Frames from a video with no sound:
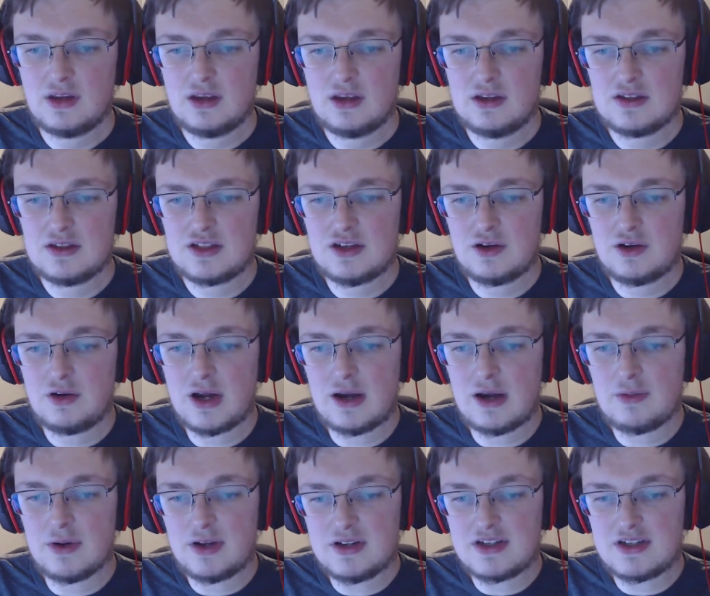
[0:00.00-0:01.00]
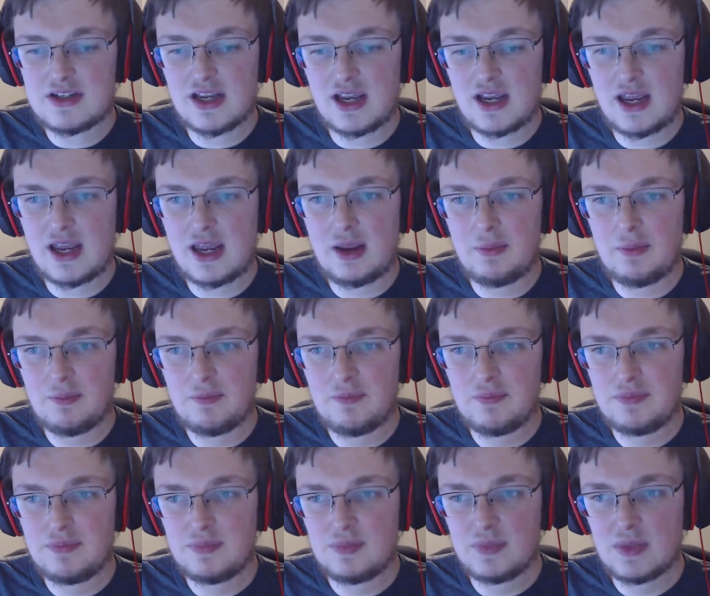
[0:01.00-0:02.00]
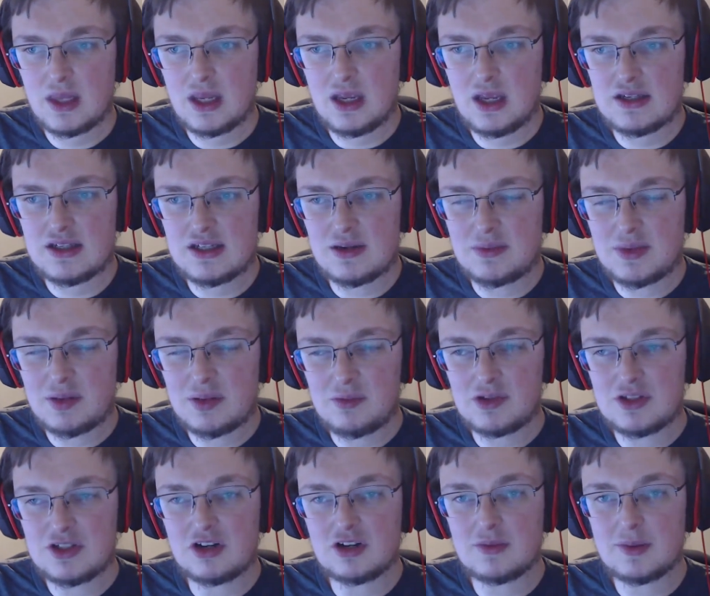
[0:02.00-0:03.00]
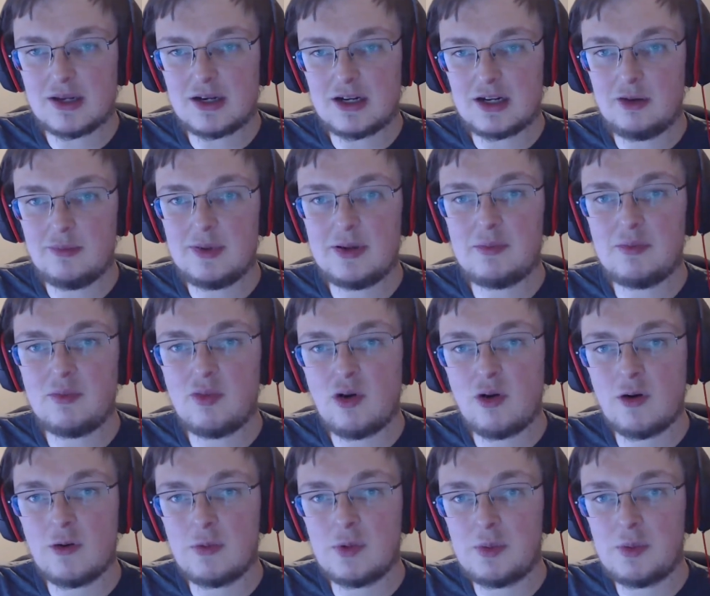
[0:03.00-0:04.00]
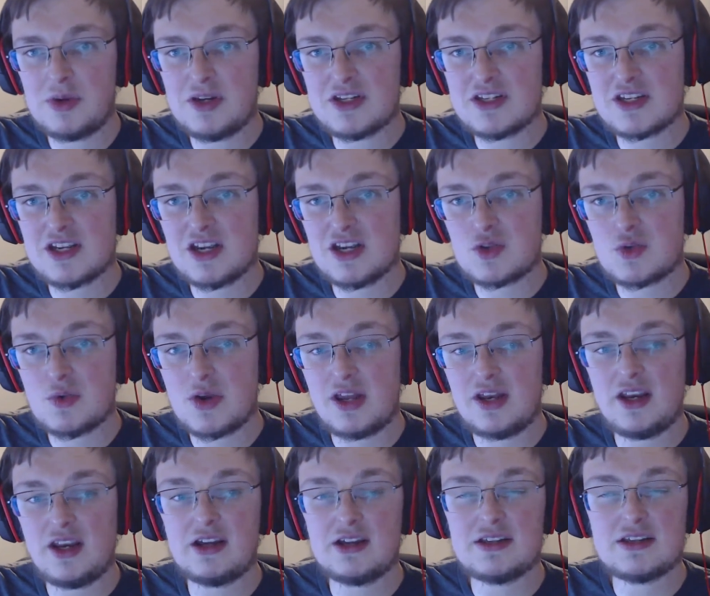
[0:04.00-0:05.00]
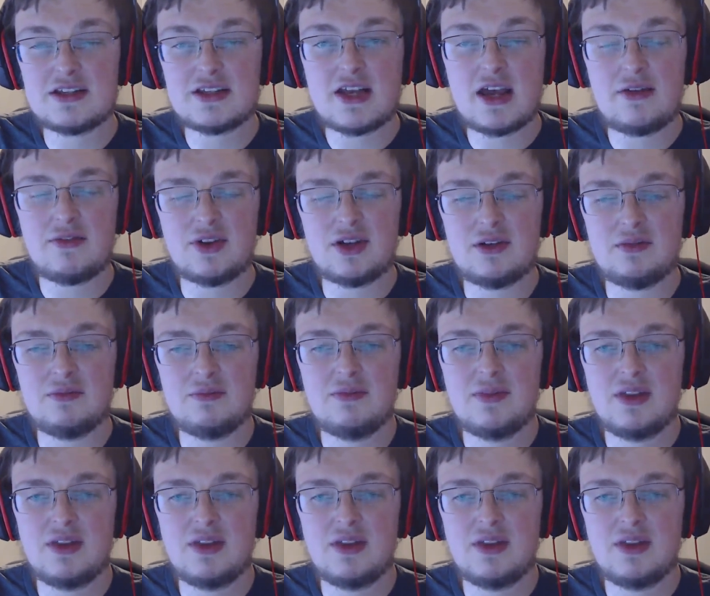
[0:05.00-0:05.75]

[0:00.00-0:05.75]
So I will say something we'll talk about a little bit more when we discuss Radeon seven.